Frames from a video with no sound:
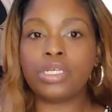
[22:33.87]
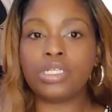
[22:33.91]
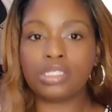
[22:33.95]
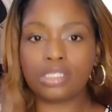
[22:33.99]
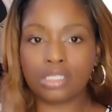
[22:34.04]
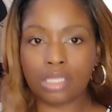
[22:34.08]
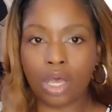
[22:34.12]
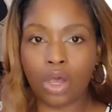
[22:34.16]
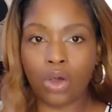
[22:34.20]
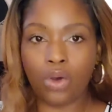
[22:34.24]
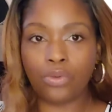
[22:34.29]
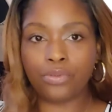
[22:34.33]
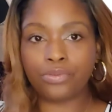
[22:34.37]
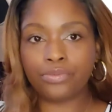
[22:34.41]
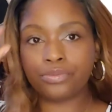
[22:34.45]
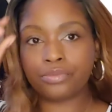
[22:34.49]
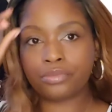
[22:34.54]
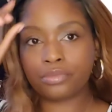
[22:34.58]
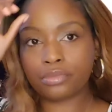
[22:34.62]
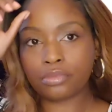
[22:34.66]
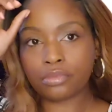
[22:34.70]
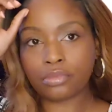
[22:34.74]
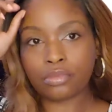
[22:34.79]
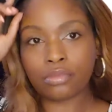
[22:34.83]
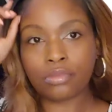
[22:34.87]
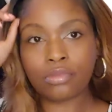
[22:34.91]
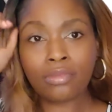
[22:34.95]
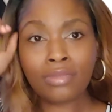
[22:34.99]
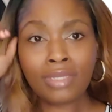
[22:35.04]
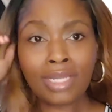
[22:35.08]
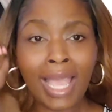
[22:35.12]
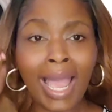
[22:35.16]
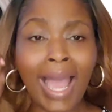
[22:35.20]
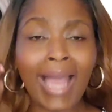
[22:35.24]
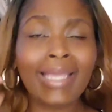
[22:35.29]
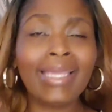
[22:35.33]
So
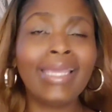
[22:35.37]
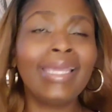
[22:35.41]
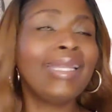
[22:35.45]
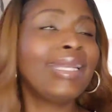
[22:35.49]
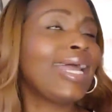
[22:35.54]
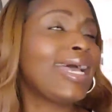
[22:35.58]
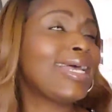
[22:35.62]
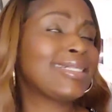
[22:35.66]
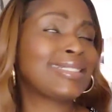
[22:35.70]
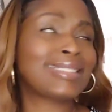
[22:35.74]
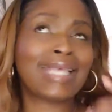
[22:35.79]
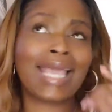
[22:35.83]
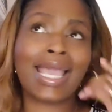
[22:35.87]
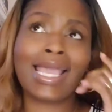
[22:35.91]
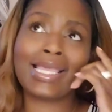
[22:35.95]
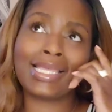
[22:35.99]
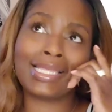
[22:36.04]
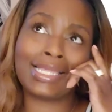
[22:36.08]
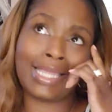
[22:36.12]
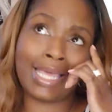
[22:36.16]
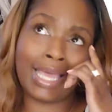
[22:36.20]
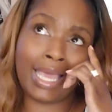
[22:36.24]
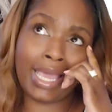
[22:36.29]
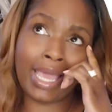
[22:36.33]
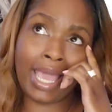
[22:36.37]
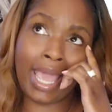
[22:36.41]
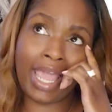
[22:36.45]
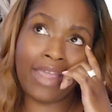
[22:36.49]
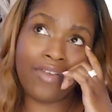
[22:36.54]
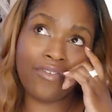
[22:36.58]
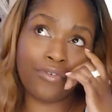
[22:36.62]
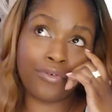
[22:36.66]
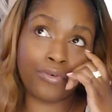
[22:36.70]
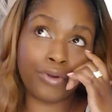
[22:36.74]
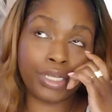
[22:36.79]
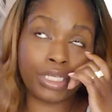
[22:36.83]
I cannot say that
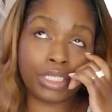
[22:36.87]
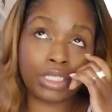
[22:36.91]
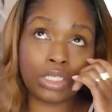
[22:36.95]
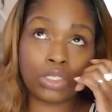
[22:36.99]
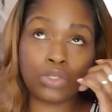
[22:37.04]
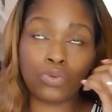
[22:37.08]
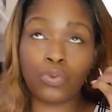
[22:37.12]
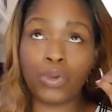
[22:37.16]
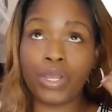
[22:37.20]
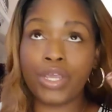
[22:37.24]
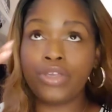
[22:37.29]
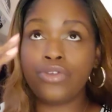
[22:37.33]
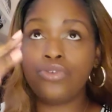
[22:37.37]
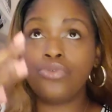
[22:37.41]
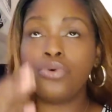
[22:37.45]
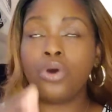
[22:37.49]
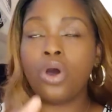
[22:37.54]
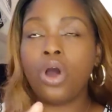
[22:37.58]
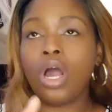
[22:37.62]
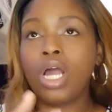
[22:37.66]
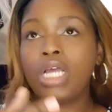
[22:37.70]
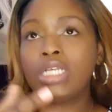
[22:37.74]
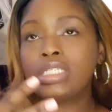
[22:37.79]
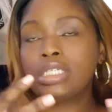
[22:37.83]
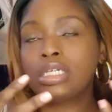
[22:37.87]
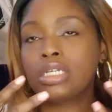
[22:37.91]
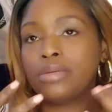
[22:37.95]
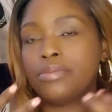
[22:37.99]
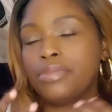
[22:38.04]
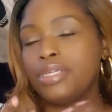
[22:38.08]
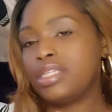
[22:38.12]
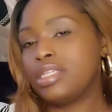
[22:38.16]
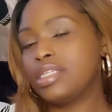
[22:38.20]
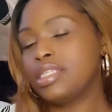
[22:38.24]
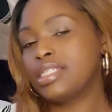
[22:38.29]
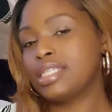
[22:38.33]
apheresis where you are is going to
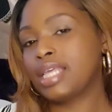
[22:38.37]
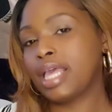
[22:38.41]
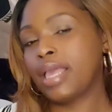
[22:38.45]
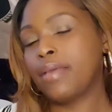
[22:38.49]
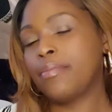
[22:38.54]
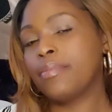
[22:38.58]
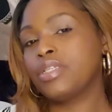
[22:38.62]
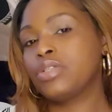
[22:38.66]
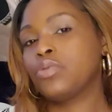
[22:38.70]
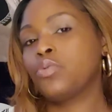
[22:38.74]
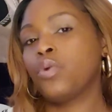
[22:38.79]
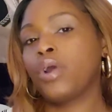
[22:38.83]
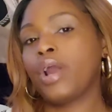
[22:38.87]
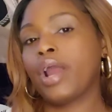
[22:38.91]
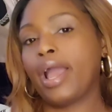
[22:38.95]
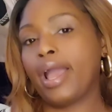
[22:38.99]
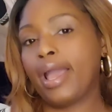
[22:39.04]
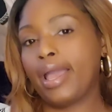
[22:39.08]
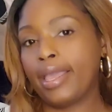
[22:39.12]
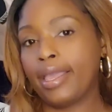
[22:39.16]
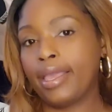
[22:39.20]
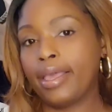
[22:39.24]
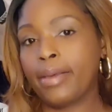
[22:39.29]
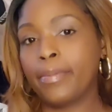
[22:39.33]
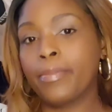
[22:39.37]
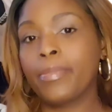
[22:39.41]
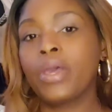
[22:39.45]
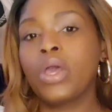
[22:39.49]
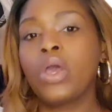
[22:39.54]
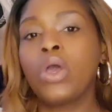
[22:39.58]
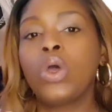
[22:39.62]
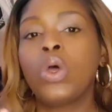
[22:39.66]
be the same as where I am.